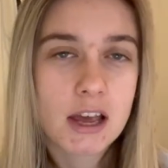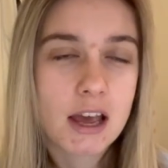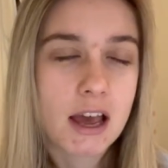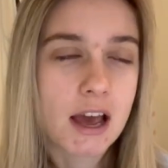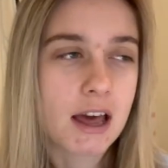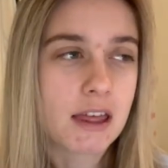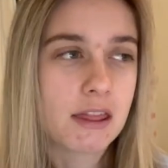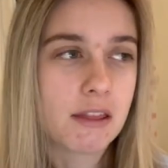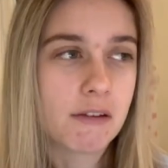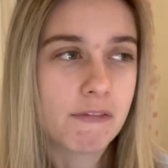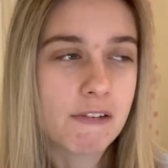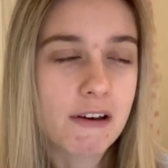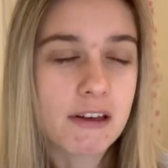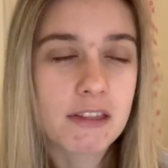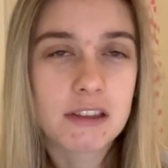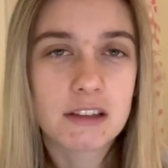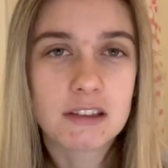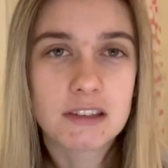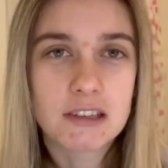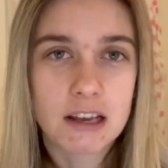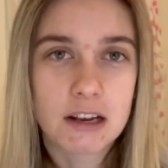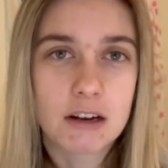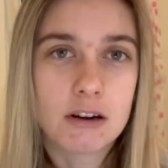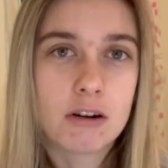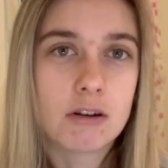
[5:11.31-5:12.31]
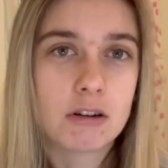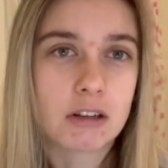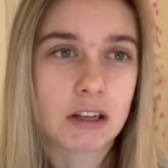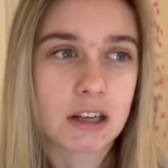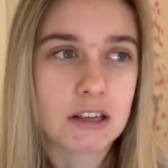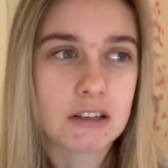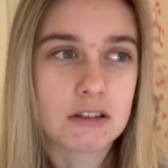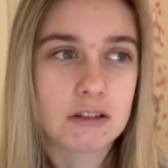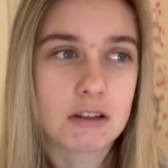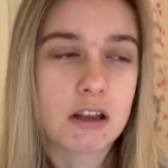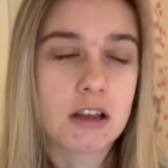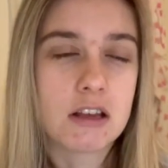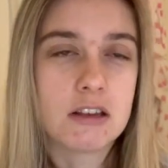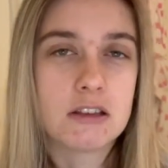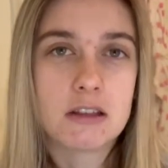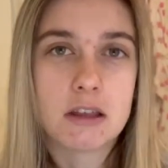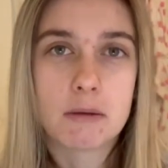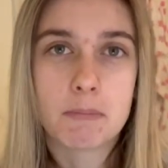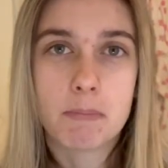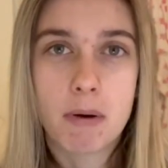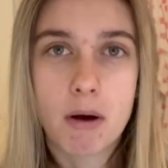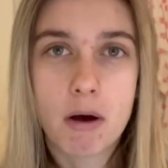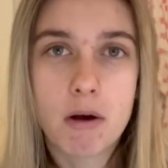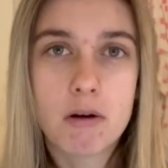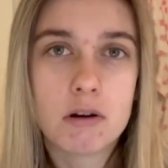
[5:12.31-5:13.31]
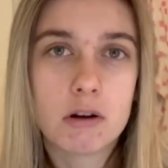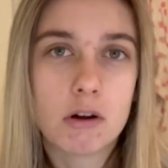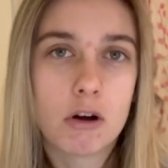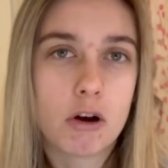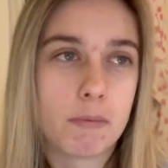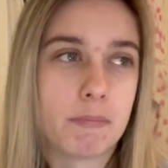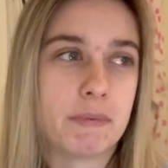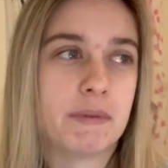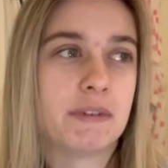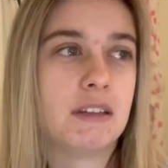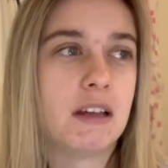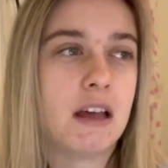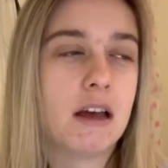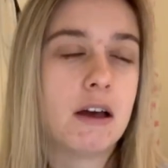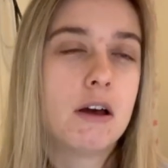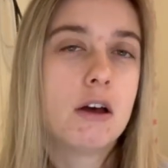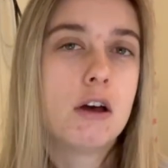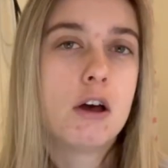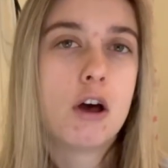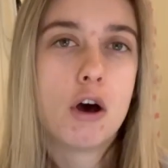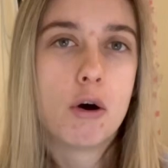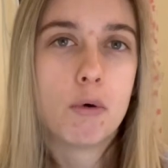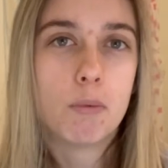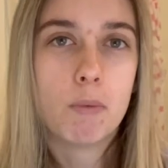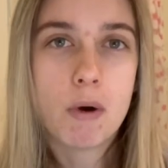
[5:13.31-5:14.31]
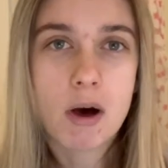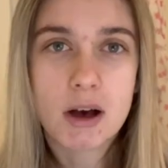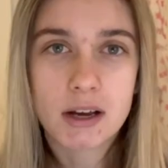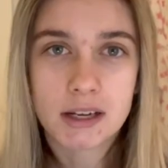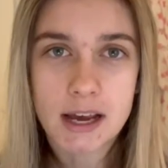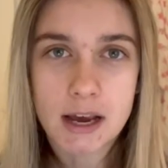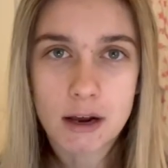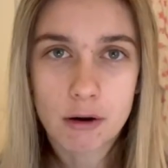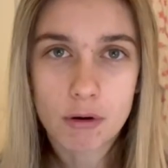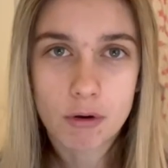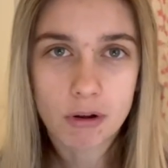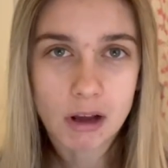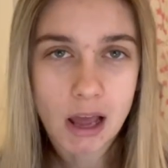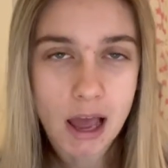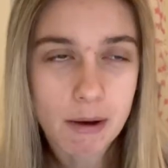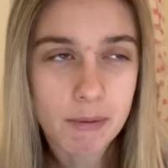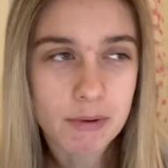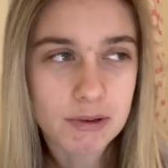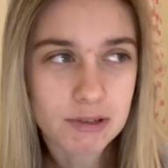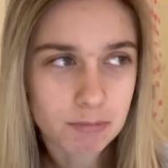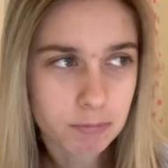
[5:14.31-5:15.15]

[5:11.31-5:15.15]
And the fact that Ten Hag is the polar opposite, working long hours.